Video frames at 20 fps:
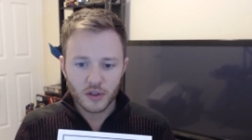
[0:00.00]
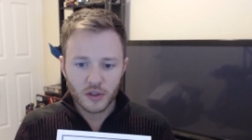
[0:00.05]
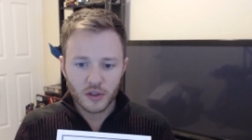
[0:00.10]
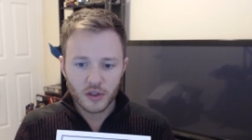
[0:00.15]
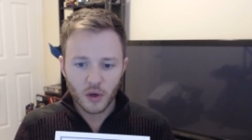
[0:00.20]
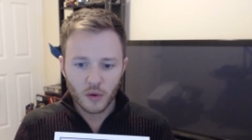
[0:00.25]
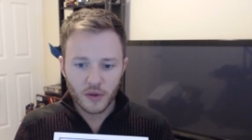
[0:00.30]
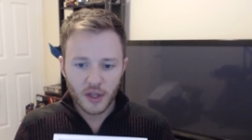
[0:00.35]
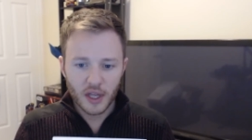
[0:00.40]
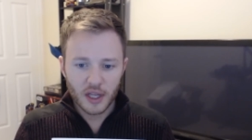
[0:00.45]

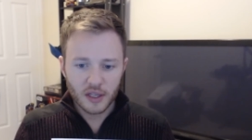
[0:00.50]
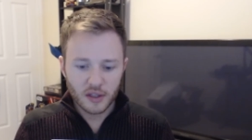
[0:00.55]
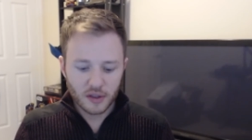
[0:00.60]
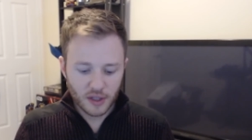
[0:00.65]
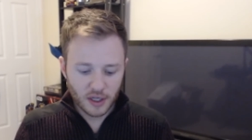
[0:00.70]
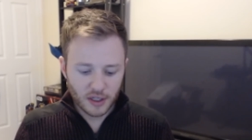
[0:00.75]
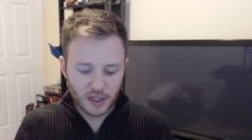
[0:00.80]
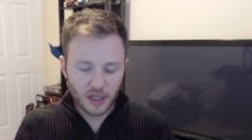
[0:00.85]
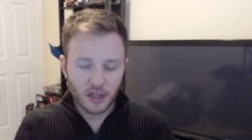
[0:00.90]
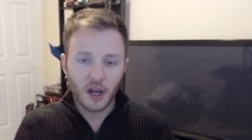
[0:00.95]
So this
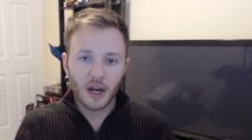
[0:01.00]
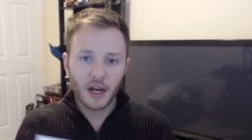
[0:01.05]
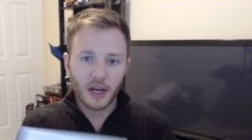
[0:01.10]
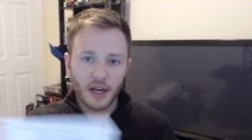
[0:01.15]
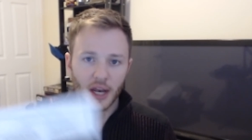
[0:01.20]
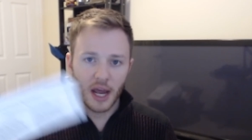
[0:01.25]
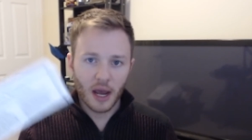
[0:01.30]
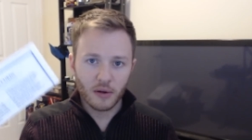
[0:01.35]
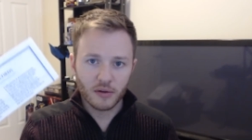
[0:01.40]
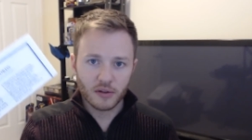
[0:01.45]
they did not
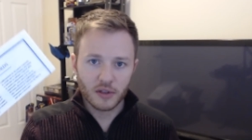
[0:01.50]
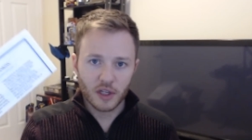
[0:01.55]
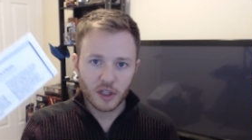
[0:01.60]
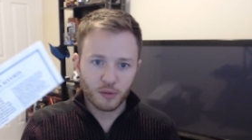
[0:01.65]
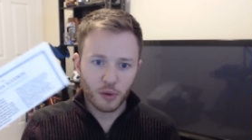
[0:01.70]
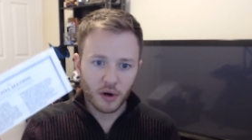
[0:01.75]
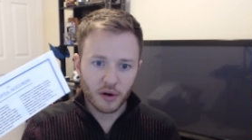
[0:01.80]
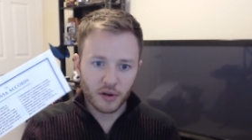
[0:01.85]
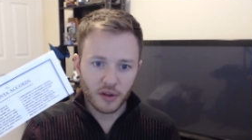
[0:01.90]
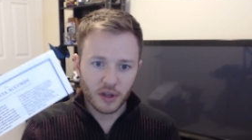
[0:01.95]
announce as
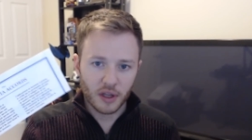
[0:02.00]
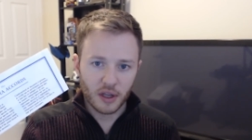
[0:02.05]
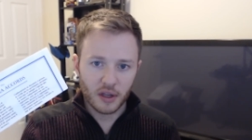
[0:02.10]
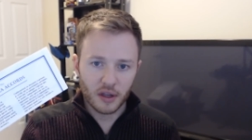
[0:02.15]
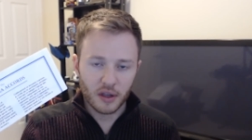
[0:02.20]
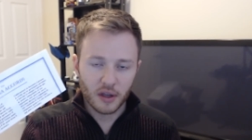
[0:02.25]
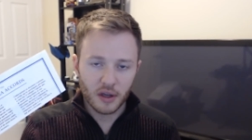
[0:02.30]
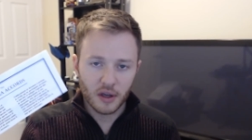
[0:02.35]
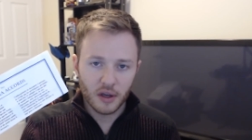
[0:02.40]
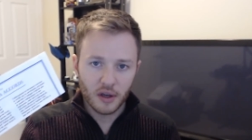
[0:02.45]
part of
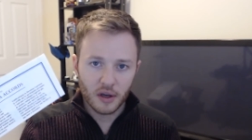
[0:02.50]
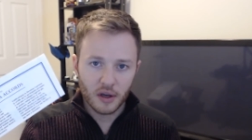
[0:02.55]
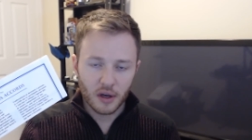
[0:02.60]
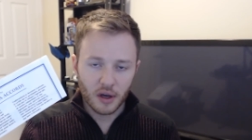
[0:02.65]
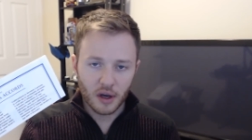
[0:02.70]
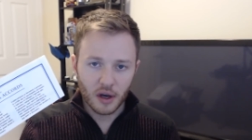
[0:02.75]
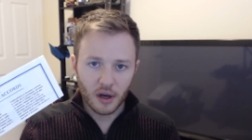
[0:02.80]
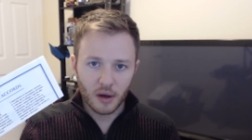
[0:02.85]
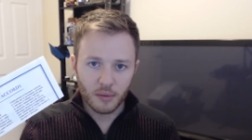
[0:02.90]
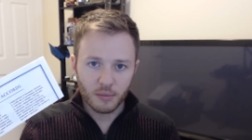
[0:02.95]
the
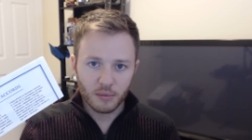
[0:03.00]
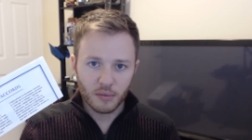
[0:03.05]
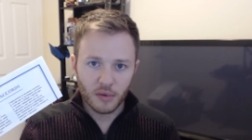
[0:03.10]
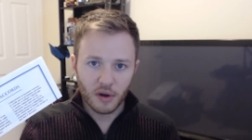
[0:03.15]
um,